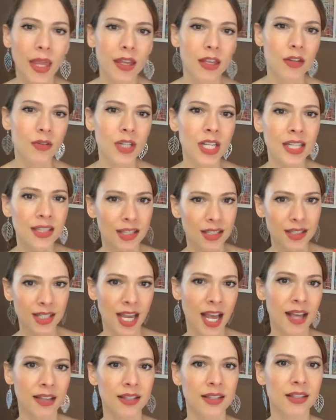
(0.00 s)
you need to
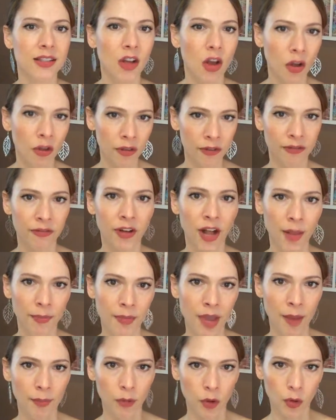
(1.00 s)
test all the
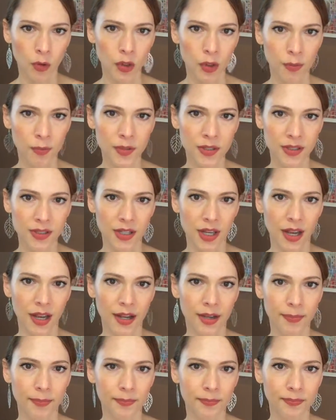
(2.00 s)
FODMAP groups
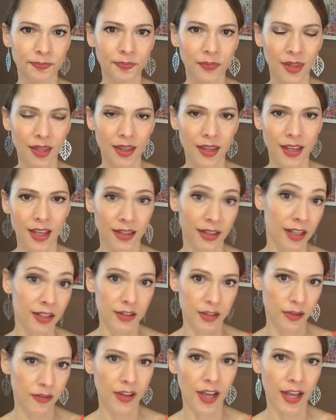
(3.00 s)

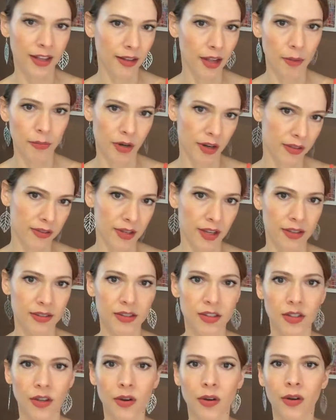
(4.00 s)
unless you've had a breath
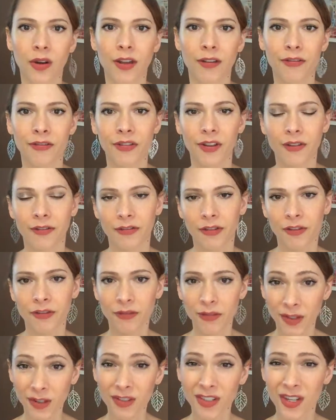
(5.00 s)
test. So if for
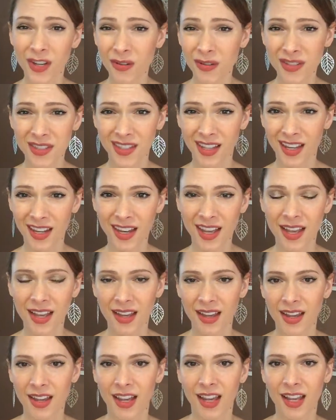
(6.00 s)
fructose, like
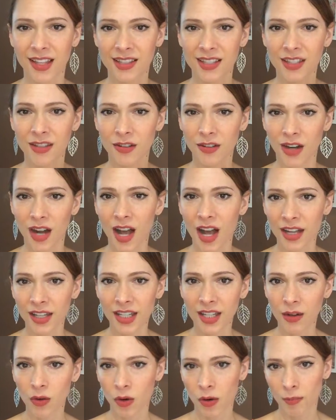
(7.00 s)
it's either
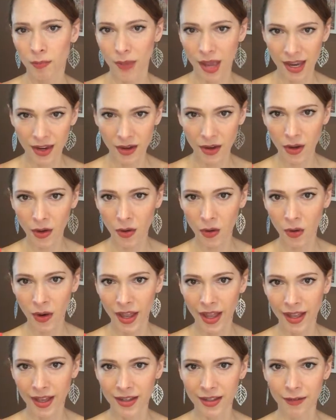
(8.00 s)
honey or mango,
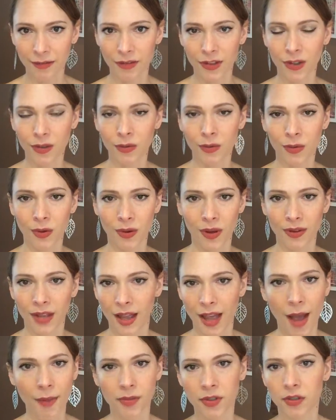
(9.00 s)
and if you
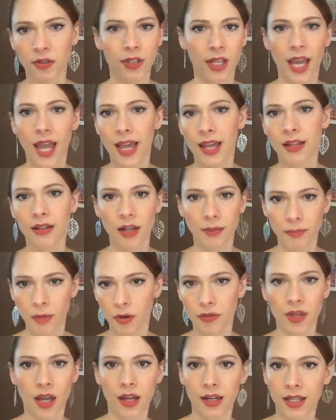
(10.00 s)
absolutely hate
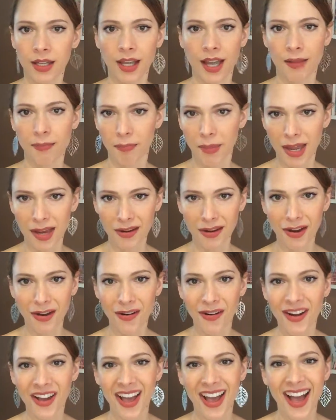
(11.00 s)
both honey and
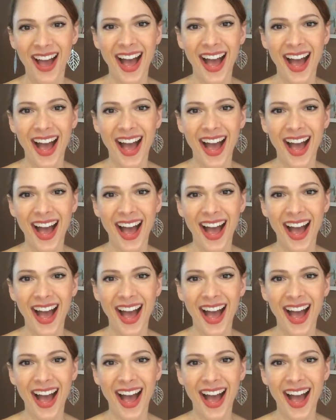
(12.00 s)
mango,